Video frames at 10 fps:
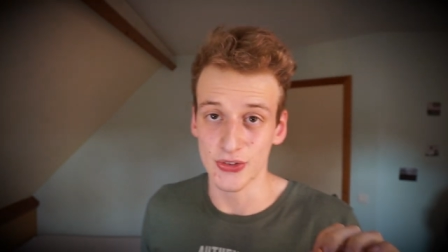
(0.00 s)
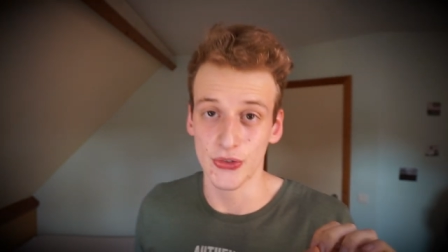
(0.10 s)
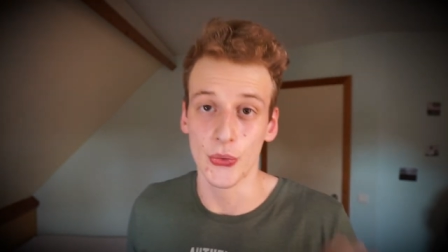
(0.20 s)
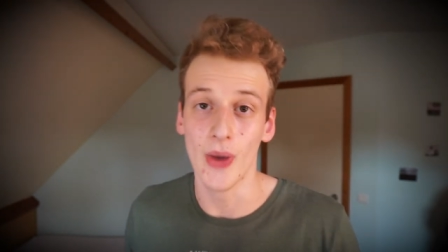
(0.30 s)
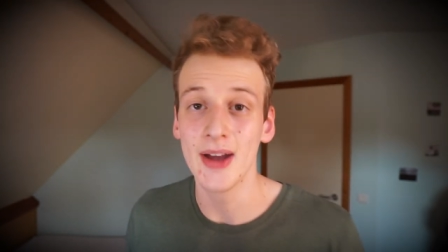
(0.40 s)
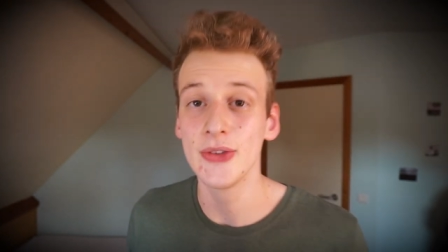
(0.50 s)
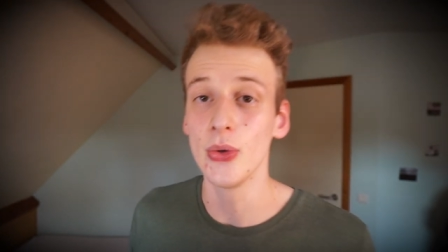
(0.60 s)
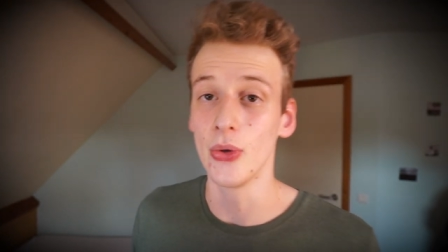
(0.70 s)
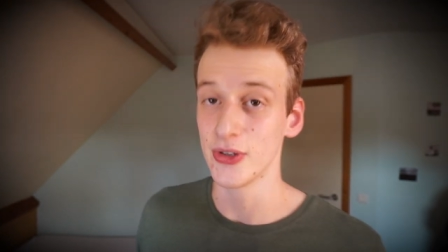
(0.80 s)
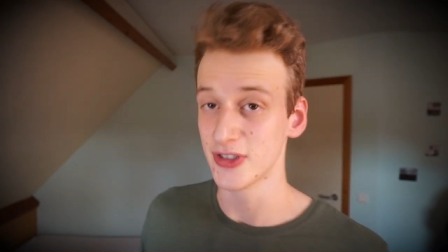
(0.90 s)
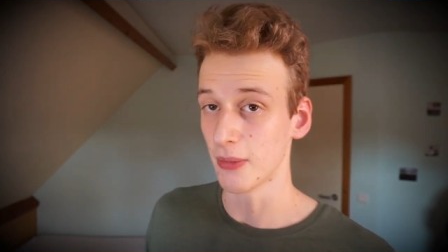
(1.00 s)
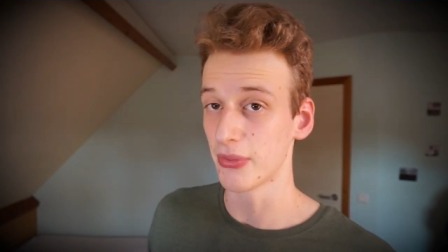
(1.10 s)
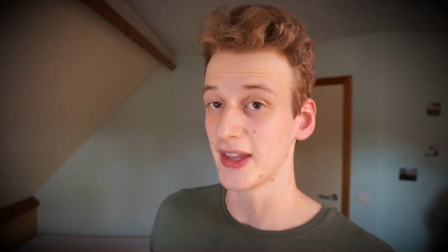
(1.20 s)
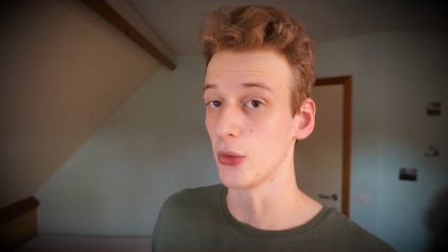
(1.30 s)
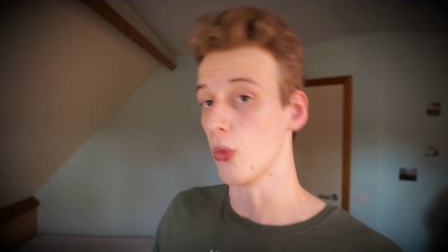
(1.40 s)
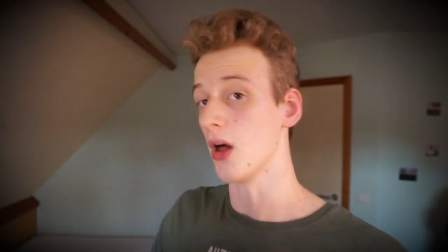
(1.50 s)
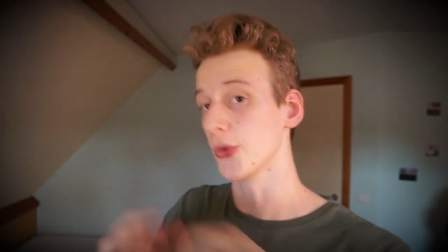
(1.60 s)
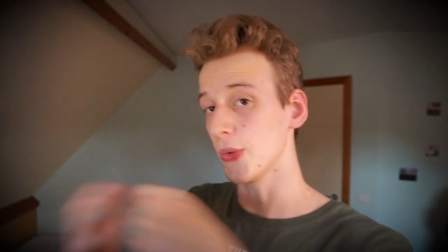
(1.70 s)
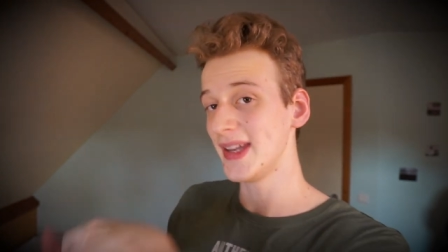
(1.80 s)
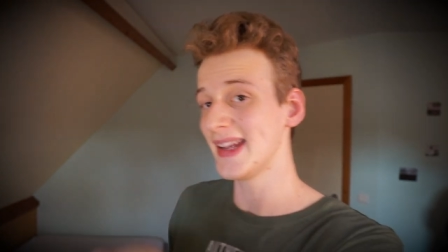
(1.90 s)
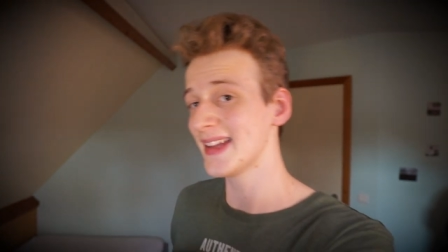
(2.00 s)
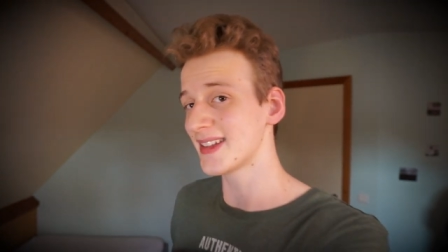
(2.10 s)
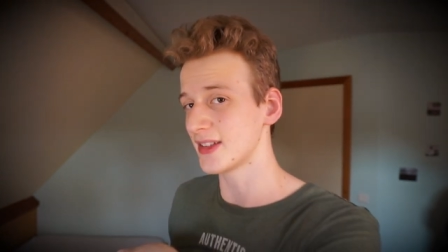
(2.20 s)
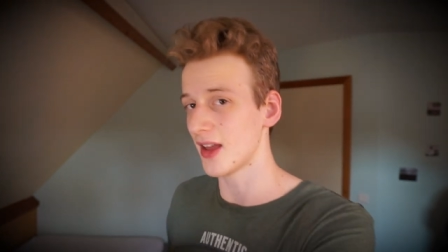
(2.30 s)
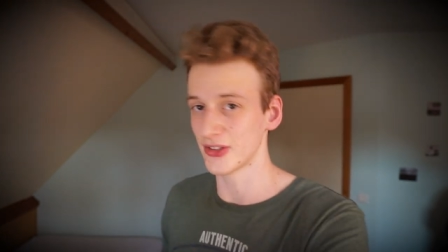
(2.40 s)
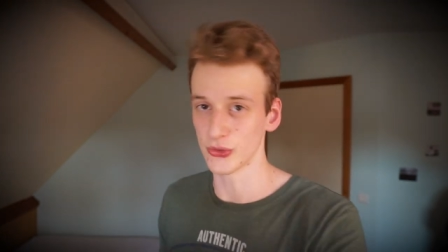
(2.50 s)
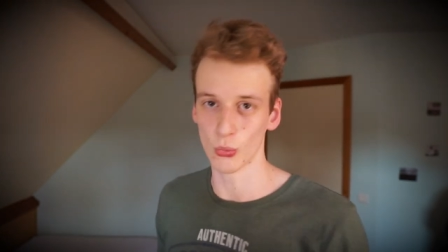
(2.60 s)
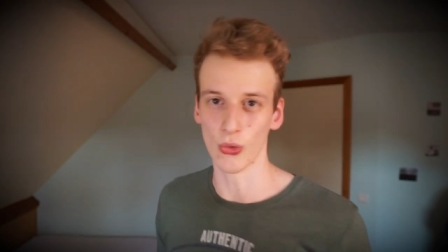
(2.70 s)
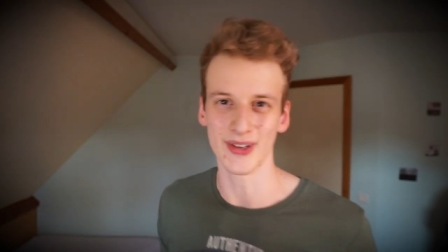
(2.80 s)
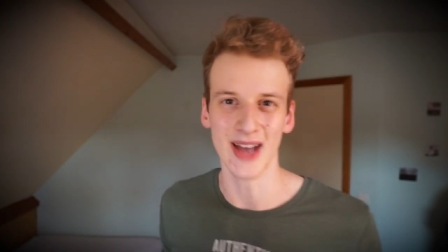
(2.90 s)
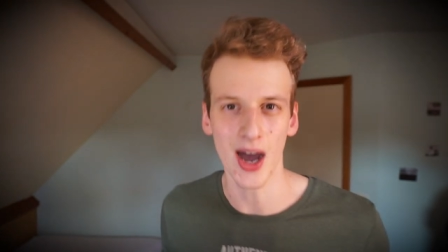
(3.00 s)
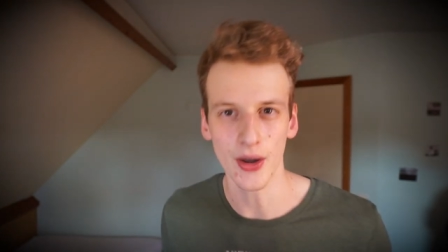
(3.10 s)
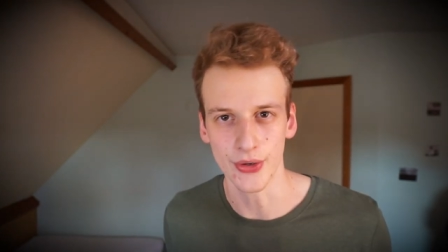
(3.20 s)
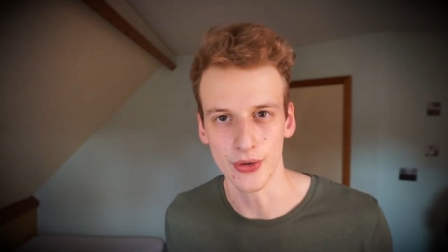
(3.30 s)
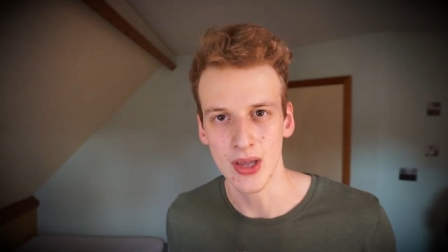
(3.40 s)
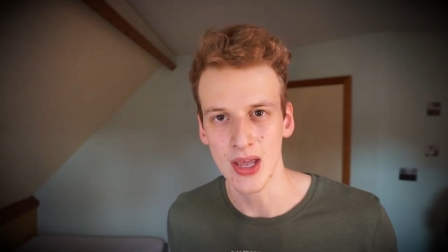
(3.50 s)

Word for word: trying to learn something while reading it doesn't work either,